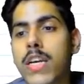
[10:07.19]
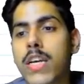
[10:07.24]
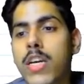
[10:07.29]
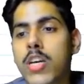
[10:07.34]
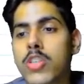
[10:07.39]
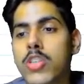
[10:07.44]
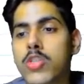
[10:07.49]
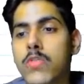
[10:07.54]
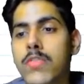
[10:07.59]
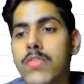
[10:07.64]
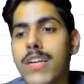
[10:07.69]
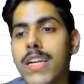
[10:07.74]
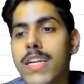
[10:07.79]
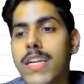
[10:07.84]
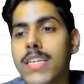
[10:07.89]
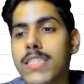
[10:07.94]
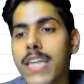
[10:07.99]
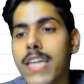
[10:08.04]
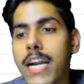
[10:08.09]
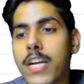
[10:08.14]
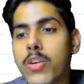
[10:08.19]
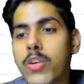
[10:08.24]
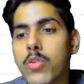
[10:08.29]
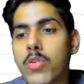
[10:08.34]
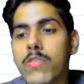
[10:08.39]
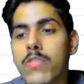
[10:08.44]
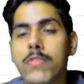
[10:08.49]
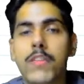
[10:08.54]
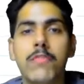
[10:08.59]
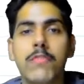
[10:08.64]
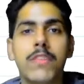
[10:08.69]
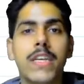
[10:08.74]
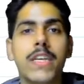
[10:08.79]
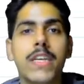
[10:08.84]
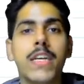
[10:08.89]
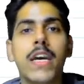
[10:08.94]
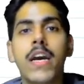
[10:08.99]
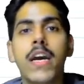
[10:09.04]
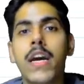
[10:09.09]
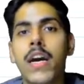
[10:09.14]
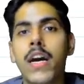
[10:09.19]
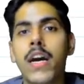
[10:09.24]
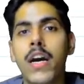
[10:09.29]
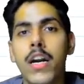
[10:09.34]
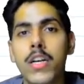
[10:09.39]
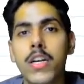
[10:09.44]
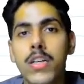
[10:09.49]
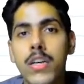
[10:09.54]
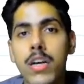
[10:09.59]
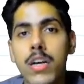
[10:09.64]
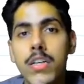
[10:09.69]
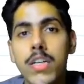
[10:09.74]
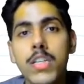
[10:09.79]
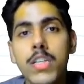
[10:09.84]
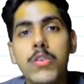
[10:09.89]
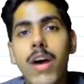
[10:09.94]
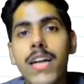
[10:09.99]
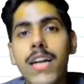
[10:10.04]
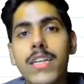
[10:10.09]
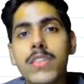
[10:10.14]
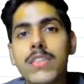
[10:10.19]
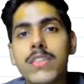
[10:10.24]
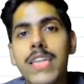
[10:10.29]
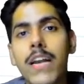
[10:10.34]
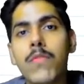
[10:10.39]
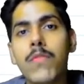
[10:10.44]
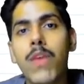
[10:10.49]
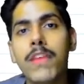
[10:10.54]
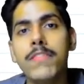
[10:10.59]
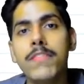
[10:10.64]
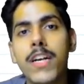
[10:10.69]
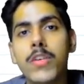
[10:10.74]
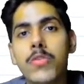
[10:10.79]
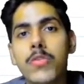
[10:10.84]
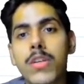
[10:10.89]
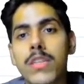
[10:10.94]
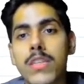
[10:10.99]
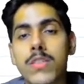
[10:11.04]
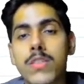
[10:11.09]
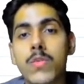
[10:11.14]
So we'll reach at node 50. Did you understand why we are doing this?